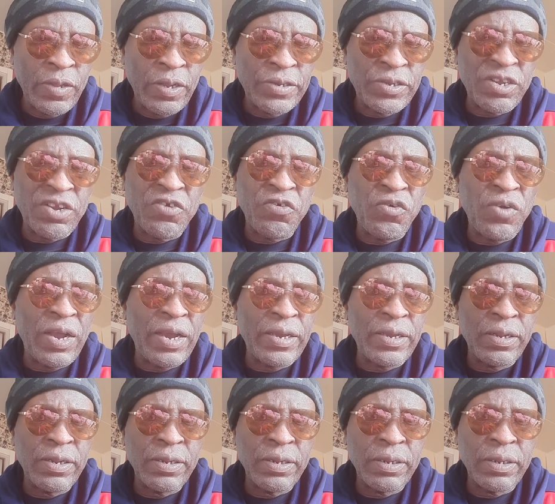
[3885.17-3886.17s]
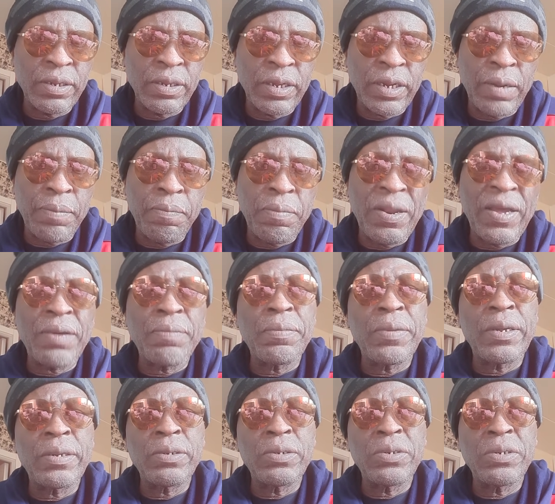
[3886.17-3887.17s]
She cry. That a black
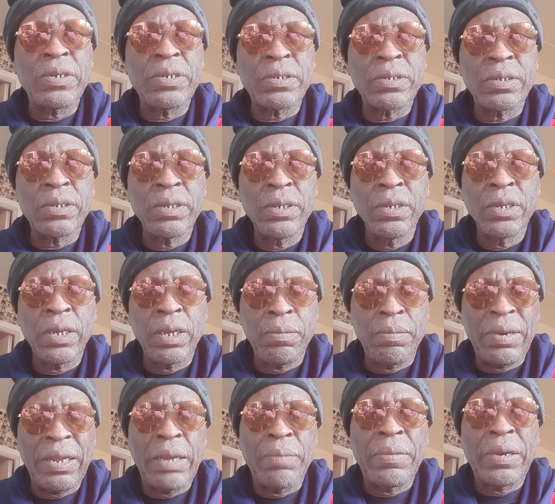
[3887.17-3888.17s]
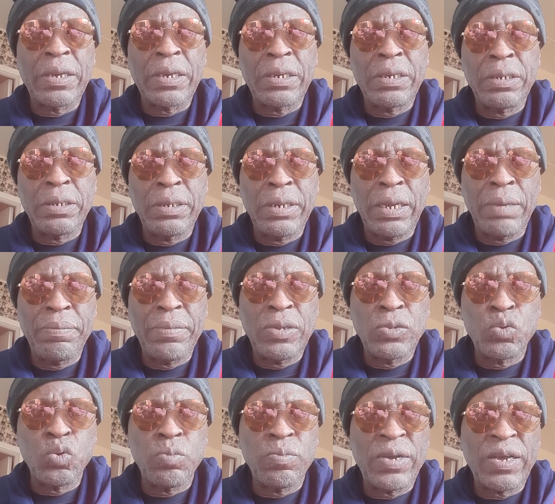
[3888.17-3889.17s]
man did it. A black man kidnapped me
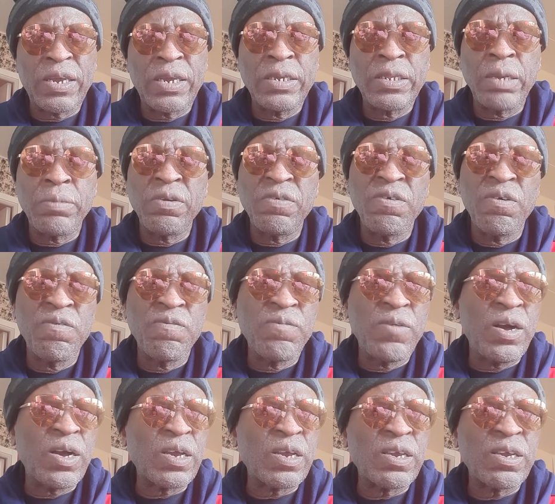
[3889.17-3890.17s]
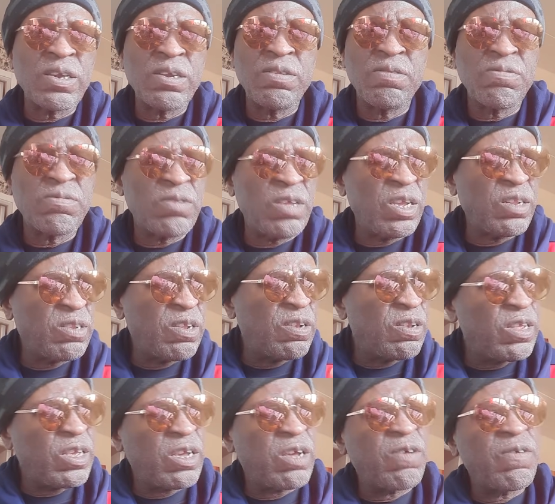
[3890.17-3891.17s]
and took my kids. Every fucking thing the
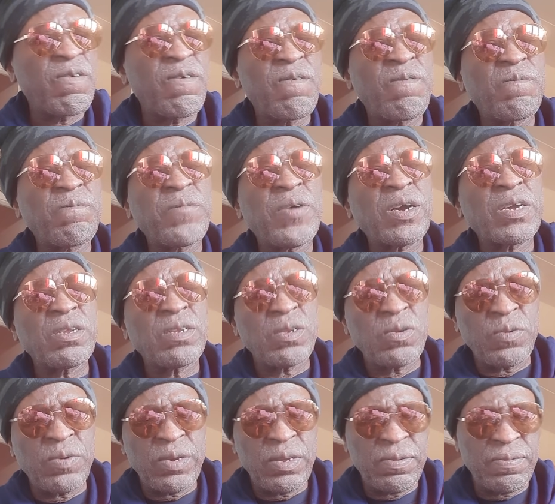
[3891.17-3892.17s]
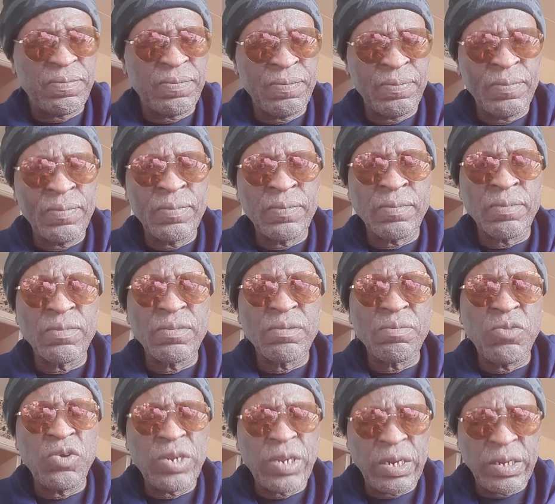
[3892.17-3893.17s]
nigga fucking do it.
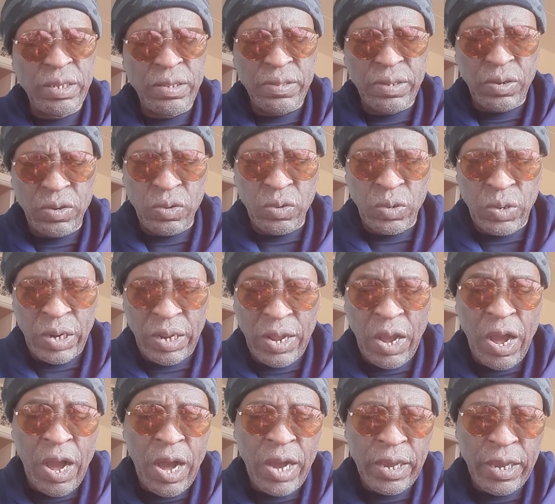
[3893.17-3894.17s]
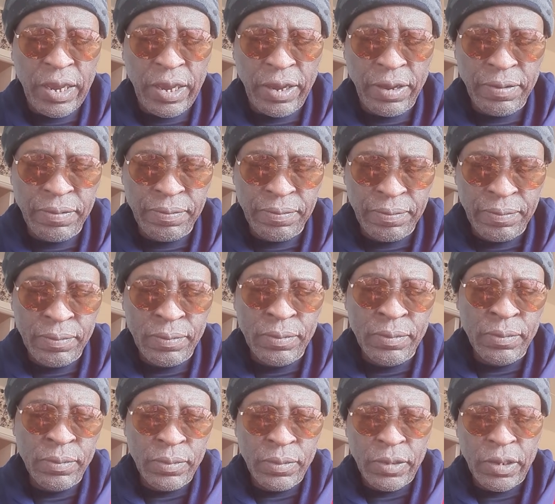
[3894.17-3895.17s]
Mona Lisa. Okay.
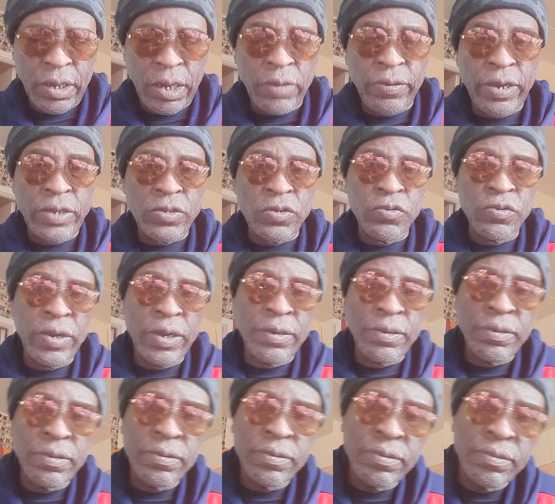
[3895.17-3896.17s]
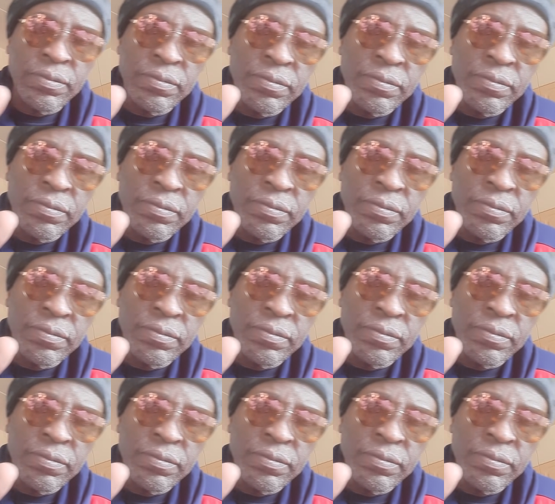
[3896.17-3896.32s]
Alright, Turan.